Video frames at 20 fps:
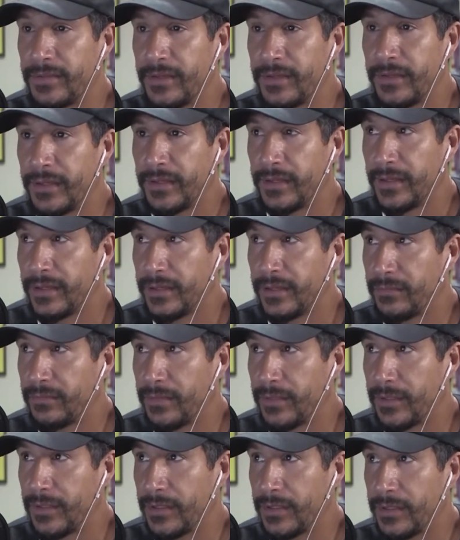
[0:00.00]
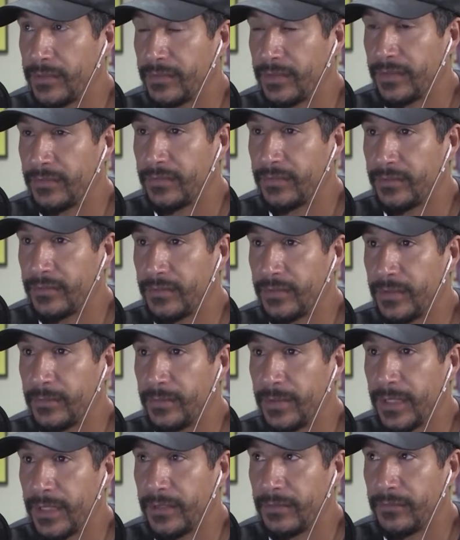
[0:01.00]
I think that's really, because that's who's going to
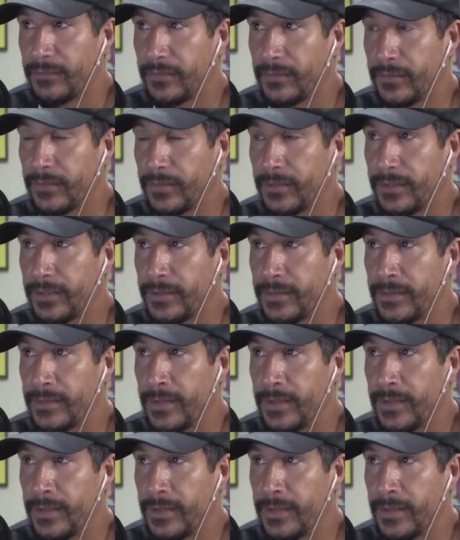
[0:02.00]
pay for it.